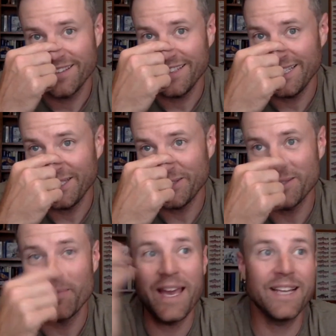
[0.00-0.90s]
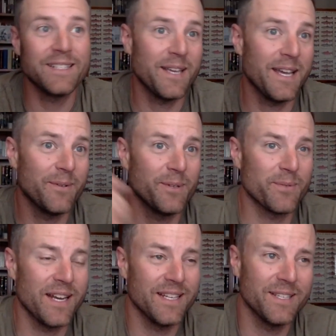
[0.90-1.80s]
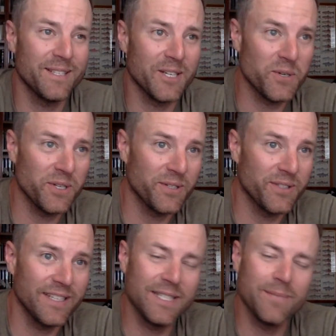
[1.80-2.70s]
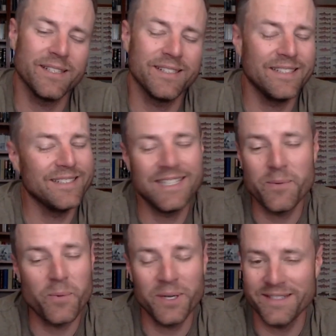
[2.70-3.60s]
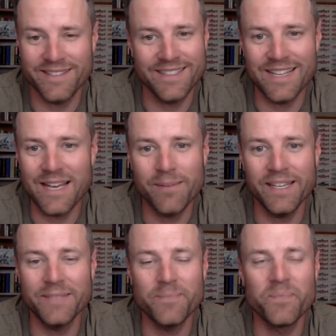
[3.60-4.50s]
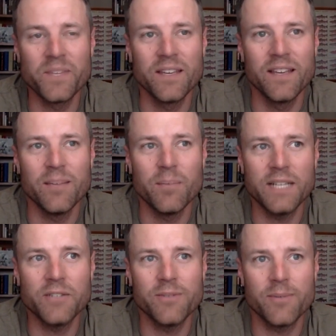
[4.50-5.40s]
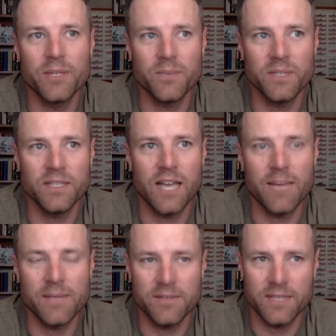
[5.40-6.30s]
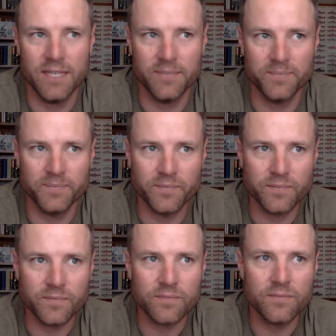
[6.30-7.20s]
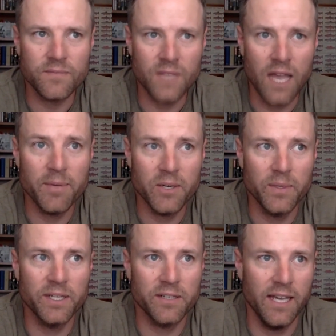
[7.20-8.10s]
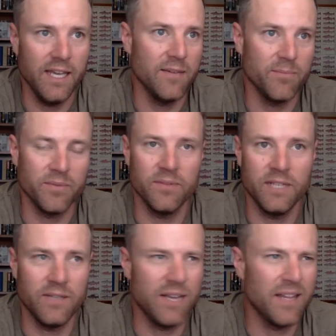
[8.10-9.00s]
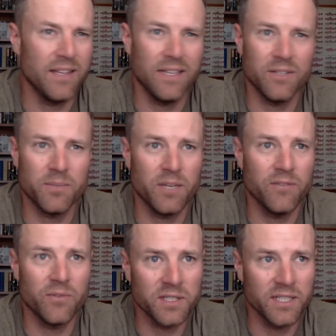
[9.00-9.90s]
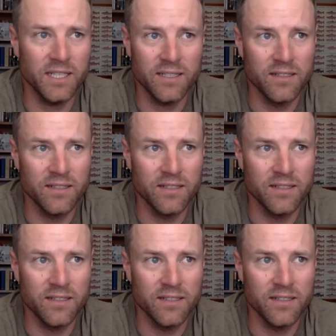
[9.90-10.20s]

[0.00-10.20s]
the bag said it was rated to 0 degrees, but it wasn't. I mean, but I do remember this one time I was like, I'm gonna winter camp. I think I was probably 14,